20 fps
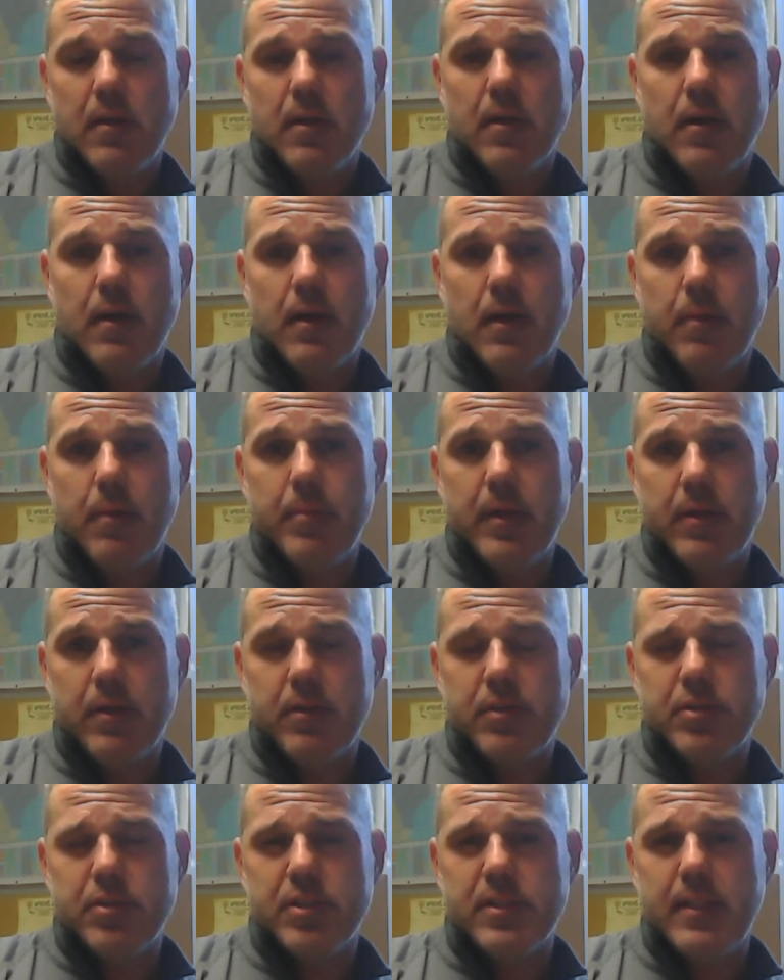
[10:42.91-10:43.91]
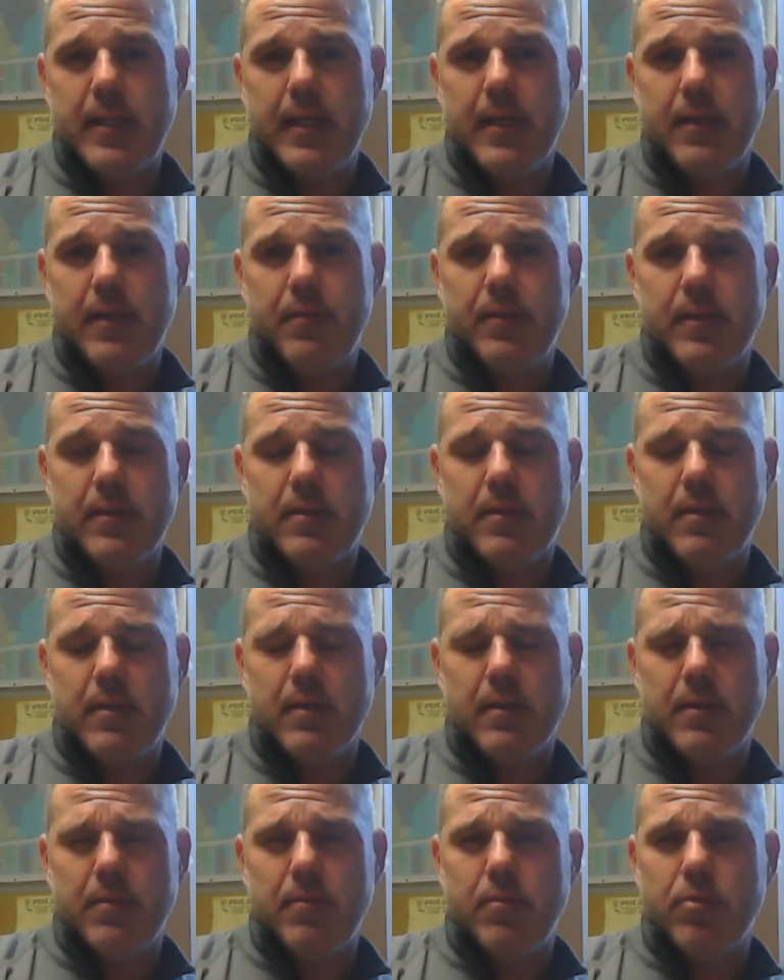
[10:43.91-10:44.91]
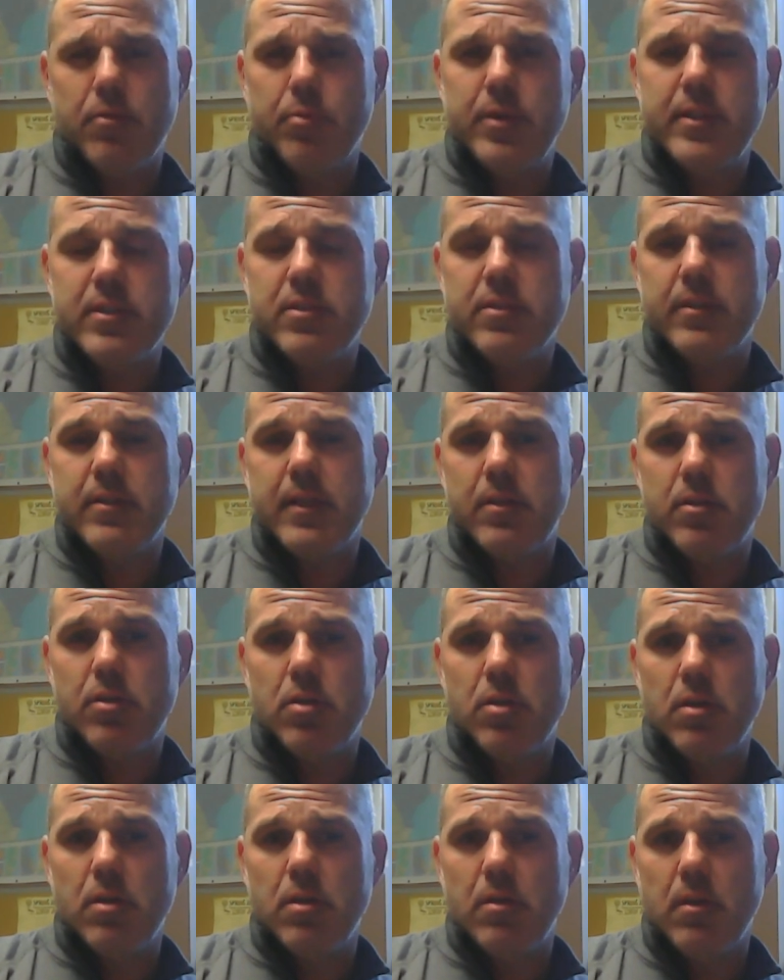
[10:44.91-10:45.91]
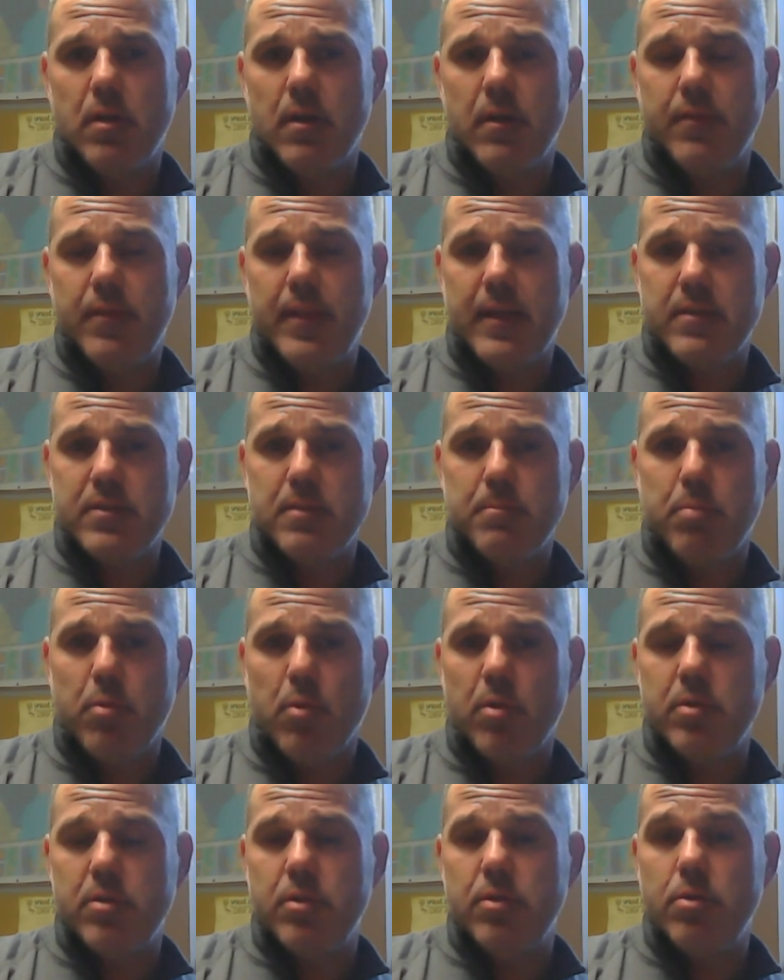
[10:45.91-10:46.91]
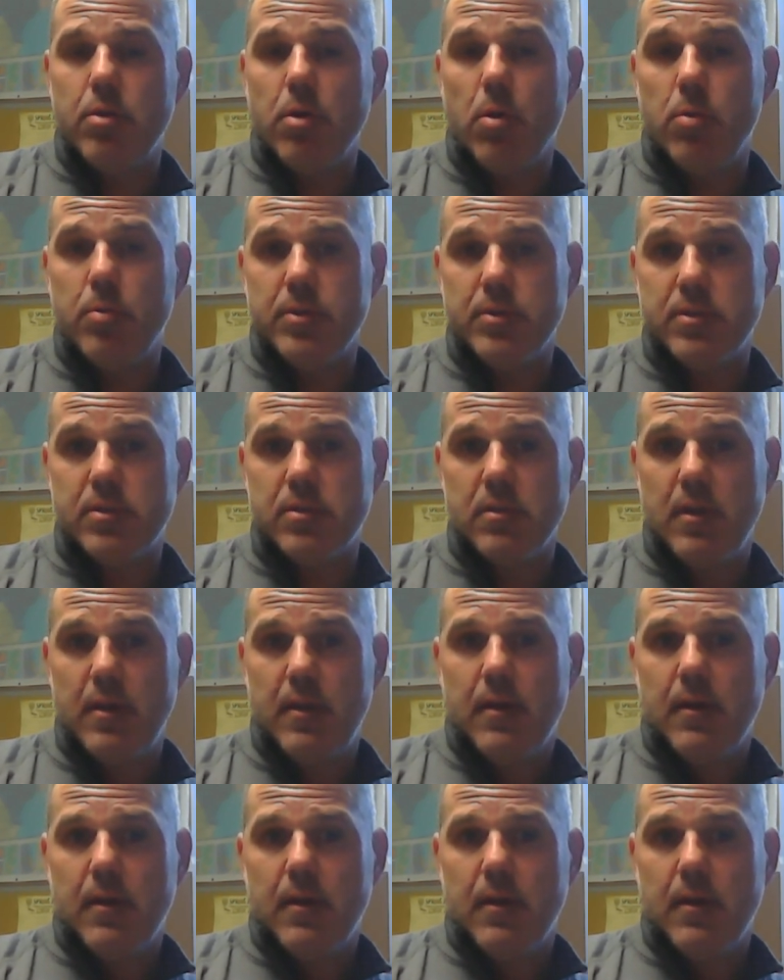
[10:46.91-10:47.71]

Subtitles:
and understand that the reason that that is important to know is